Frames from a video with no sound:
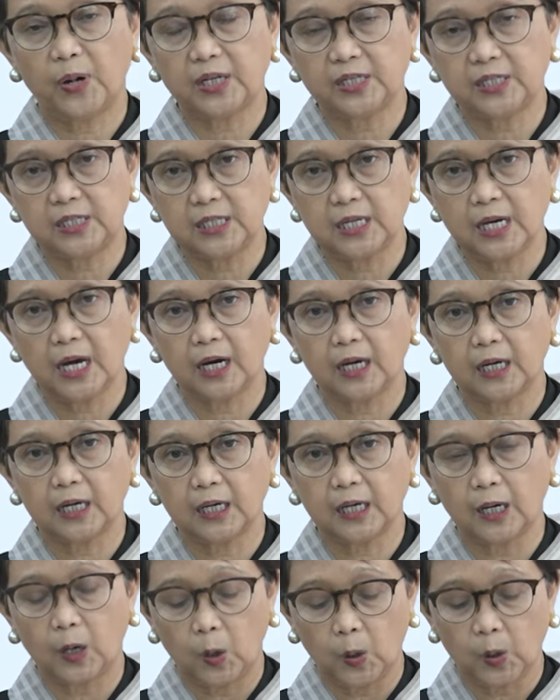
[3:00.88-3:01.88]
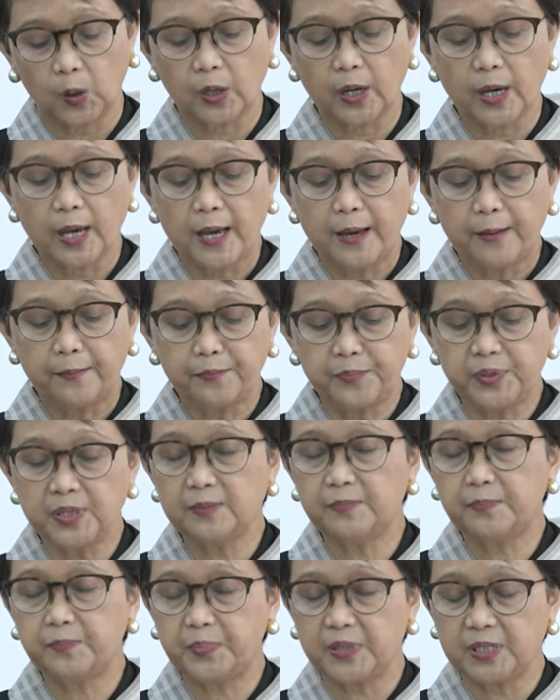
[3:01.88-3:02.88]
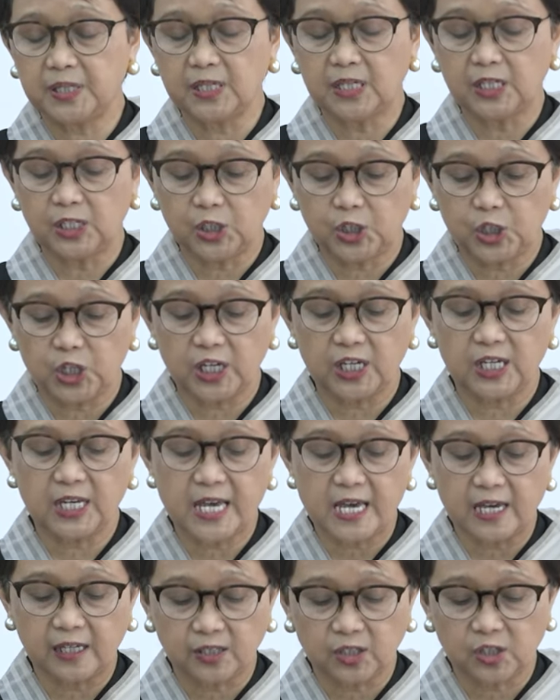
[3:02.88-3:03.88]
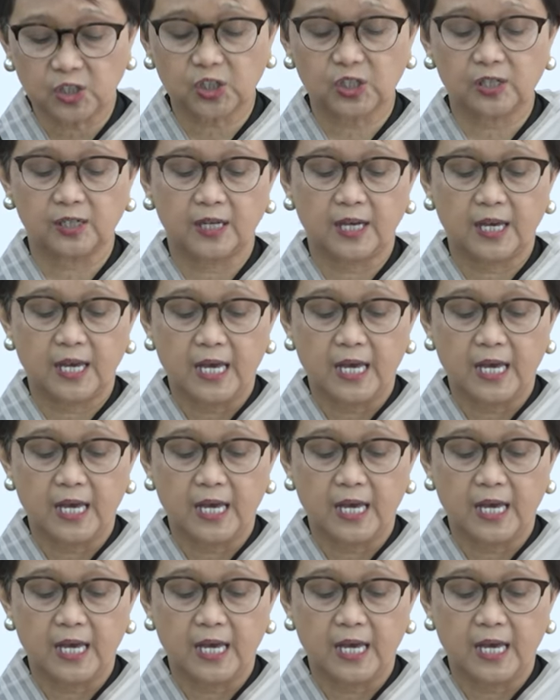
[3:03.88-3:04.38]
Body, or BPJH.